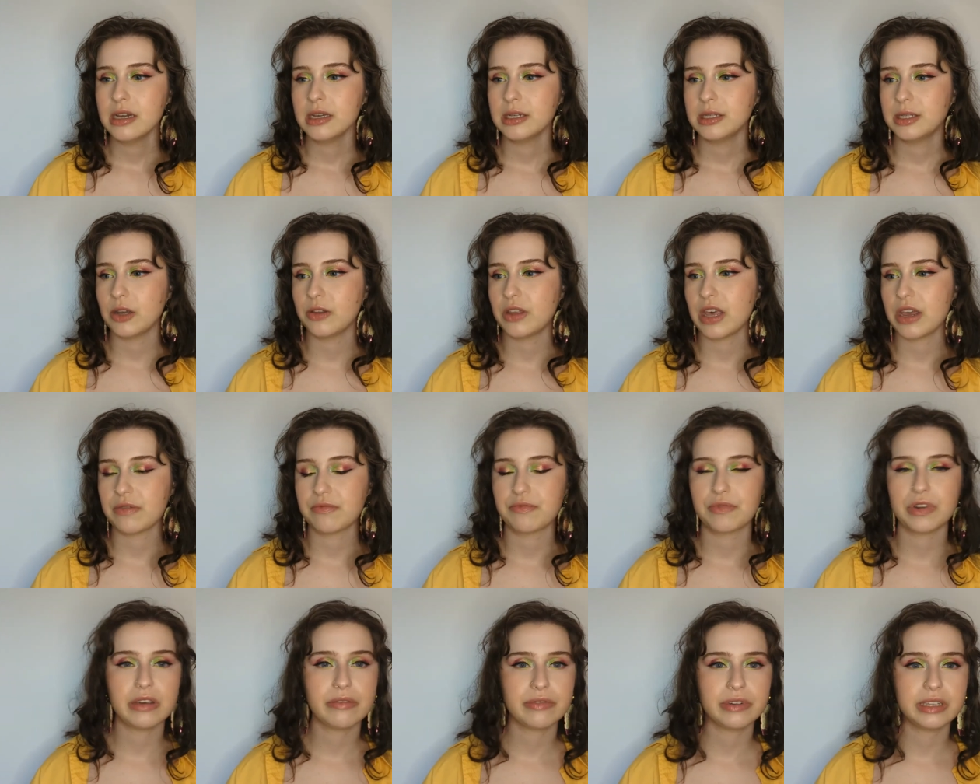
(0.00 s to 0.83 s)
So
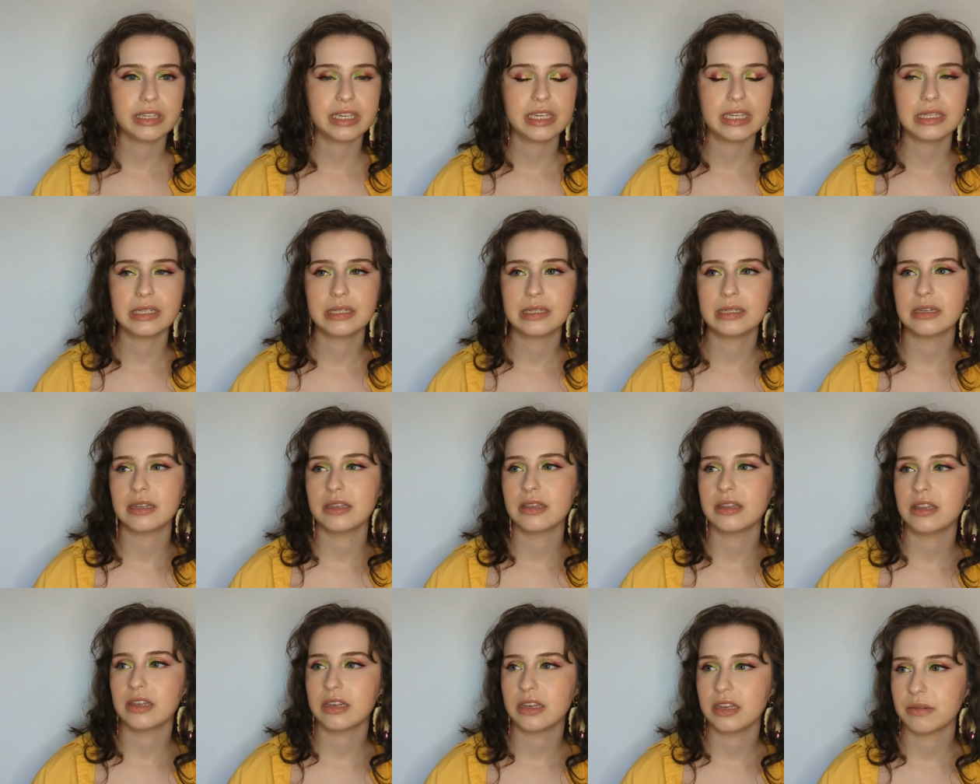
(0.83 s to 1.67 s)
they
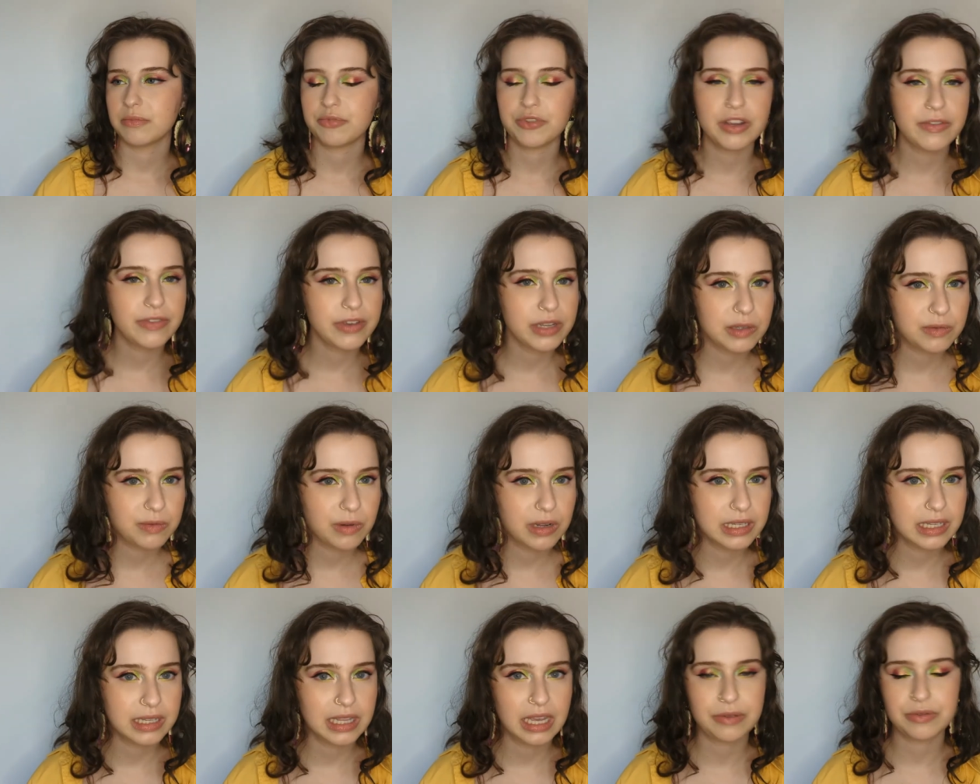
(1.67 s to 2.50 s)
re-released the previous
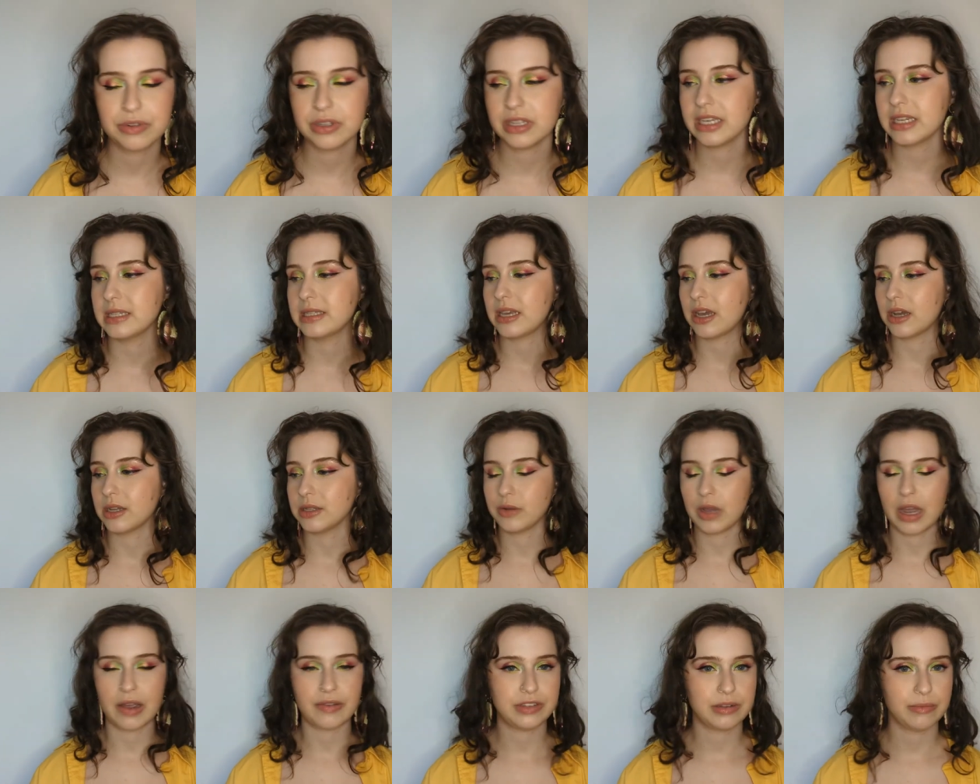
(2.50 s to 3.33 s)
ones that they released. They
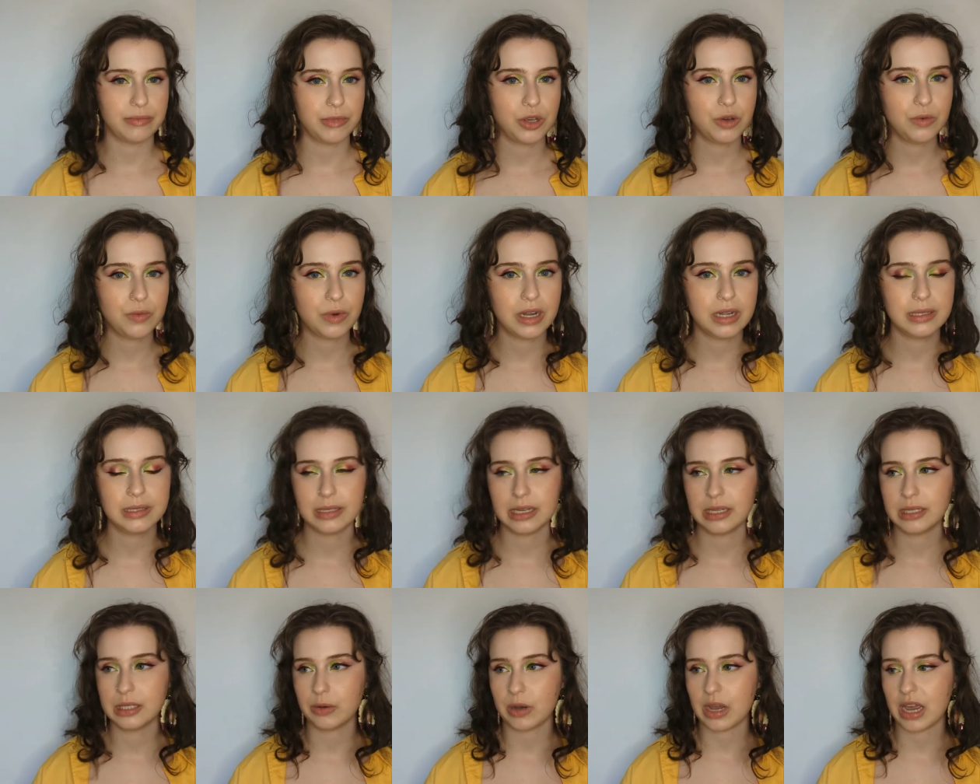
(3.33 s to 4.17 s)
also have some new
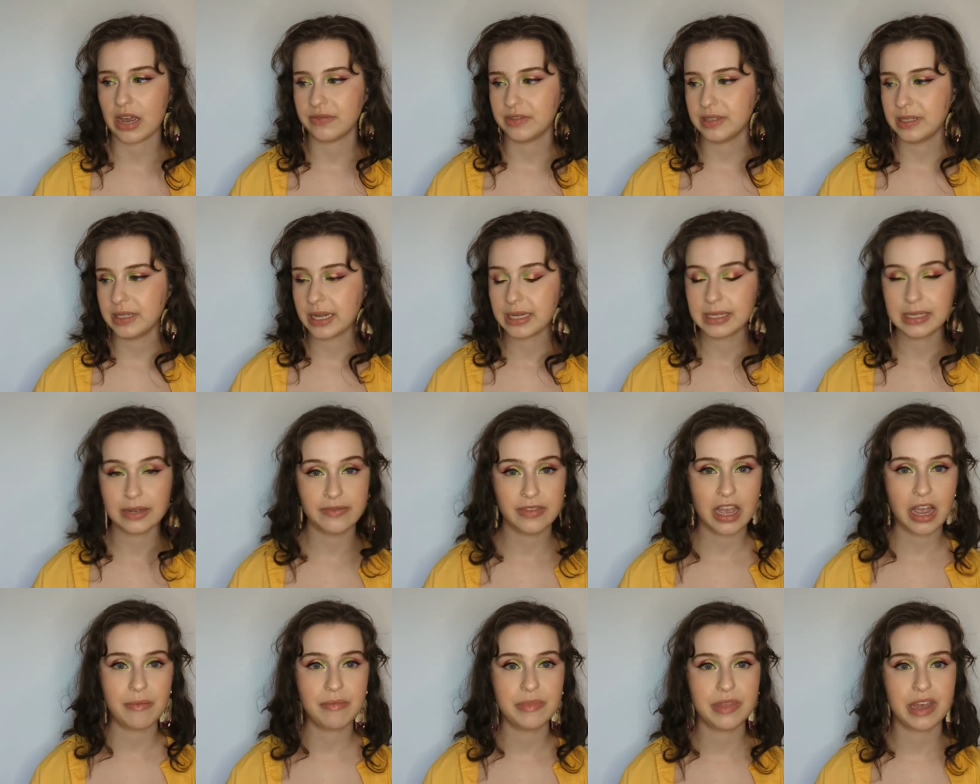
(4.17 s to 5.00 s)
ones. And so I have six of
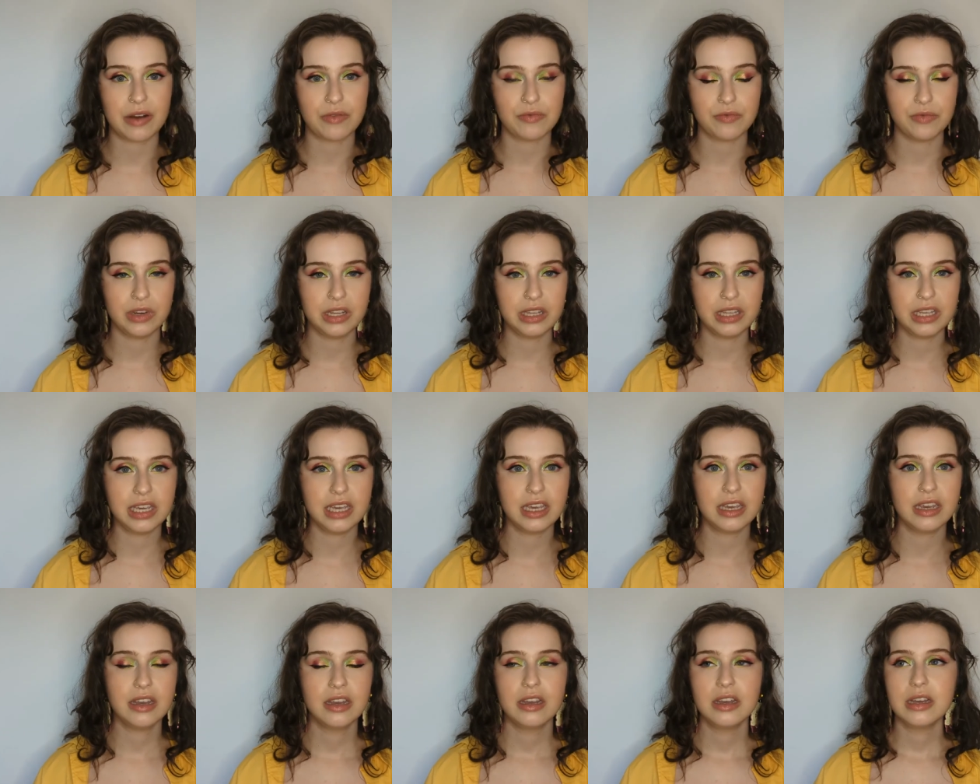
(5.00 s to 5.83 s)
them that
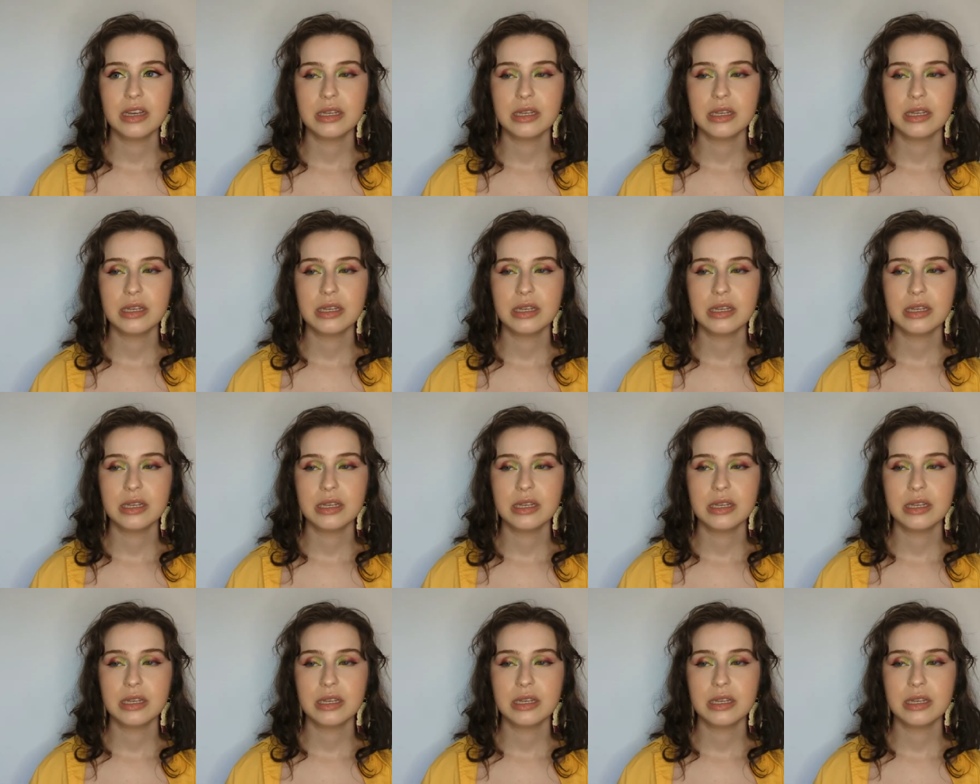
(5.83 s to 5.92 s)
really